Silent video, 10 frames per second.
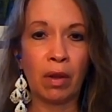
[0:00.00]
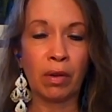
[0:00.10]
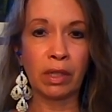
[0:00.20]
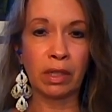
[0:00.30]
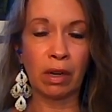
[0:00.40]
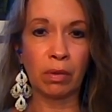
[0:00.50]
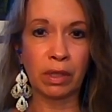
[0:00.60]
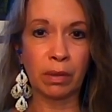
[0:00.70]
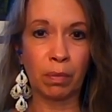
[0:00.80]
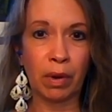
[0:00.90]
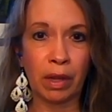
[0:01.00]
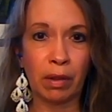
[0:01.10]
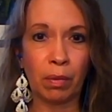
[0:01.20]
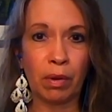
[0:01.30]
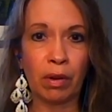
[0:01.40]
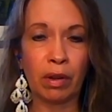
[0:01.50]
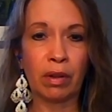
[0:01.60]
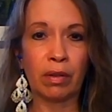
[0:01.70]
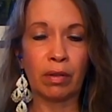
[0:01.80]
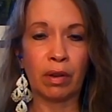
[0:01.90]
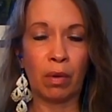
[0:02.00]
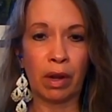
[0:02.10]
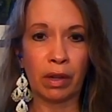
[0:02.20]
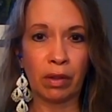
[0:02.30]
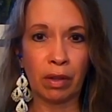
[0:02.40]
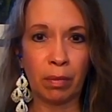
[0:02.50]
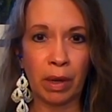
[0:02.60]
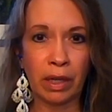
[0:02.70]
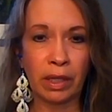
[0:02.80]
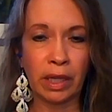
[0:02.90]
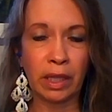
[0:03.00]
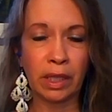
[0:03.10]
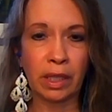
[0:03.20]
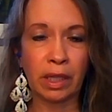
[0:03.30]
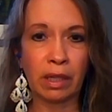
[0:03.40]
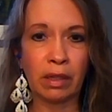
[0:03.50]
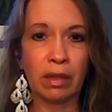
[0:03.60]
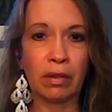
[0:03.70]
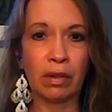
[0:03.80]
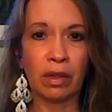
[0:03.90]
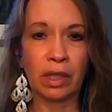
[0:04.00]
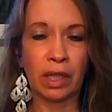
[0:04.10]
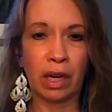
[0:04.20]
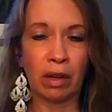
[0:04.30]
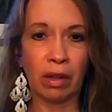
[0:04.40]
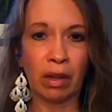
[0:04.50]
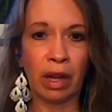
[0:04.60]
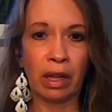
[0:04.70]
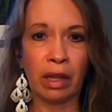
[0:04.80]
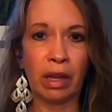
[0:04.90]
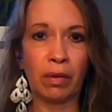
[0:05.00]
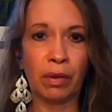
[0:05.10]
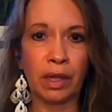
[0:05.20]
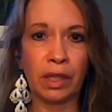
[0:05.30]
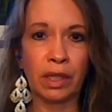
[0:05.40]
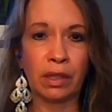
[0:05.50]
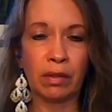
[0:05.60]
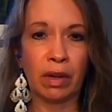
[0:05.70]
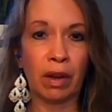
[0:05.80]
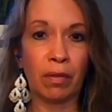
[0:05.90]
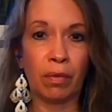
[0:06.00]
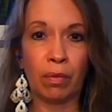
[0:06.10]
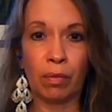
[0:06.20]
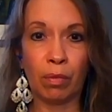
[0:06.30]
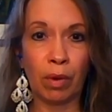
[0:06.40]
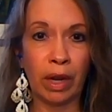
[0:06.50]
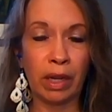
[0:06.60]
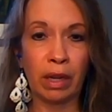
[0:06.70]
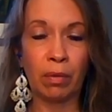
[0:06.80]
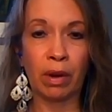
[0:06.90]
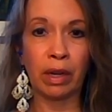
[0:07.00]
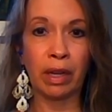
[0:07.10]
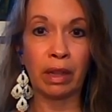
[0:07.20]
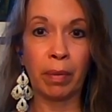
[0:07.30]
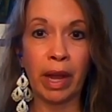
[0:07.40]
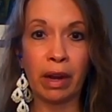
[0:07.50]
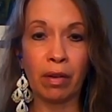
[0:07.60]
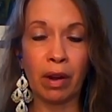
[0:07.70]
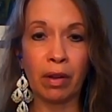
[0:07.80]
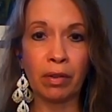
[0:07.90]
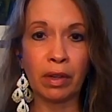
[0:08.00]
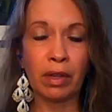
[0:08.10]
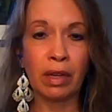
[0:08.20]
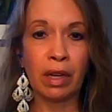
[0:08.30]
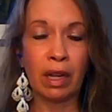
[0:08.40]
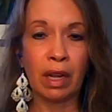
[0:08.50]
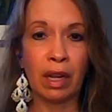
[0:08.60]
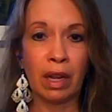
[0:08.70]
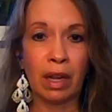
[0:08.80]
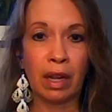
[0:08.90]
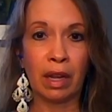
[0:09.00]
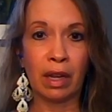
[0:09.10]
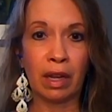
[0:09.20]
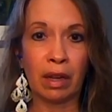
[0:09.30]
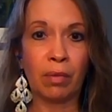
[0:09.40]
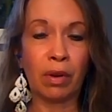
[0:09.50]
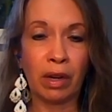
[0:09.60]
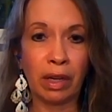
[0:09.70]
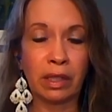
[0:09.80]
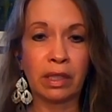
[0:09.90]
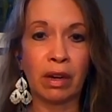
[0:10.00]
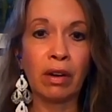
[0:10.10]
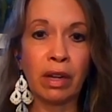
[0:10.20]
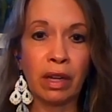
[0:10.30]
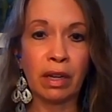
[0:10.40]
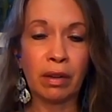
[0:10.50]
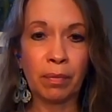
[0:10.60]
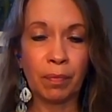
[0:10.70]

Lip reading: We're going to start with some breath work. I'm going to walk you through the meditation. I'm going to channel the light language. We have Reiki running in the background, and we're going to get started.